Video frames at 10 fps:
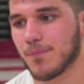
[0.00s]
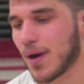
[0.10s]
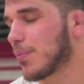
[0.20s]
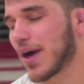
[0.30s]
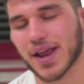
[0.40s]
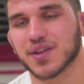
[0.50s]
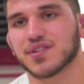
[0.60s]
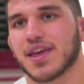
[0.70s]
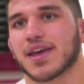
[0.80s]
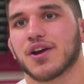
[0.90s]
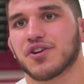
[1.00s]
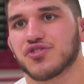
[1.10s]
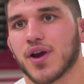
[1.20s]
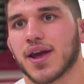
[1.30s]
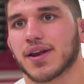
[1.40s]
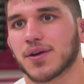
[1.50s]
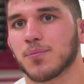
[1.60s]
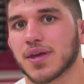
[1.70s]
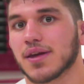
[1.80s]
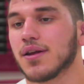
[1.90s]
I plan on staying here to train and
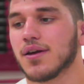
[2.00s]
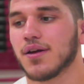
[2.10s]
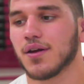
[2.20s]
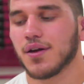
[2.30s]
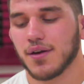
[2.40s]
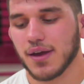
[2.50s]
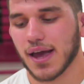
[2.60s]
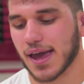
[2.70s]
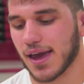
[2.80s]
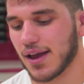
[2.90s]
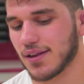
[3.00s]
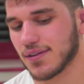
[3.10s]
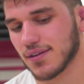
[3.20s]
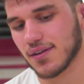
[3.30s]
compete. And,